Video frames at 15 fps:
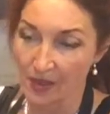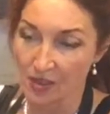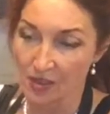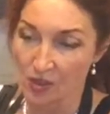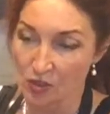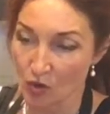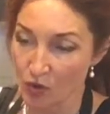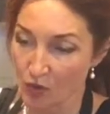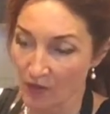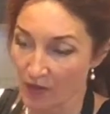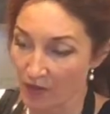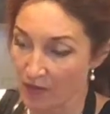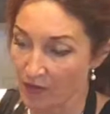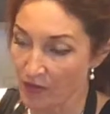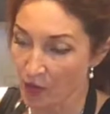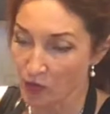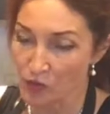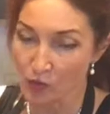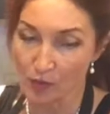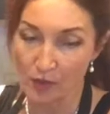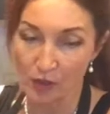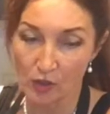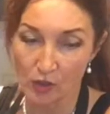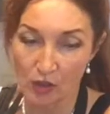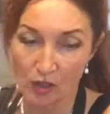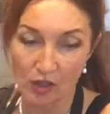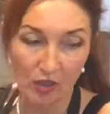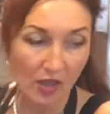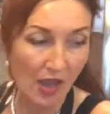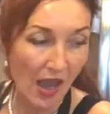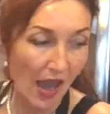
So those will be good.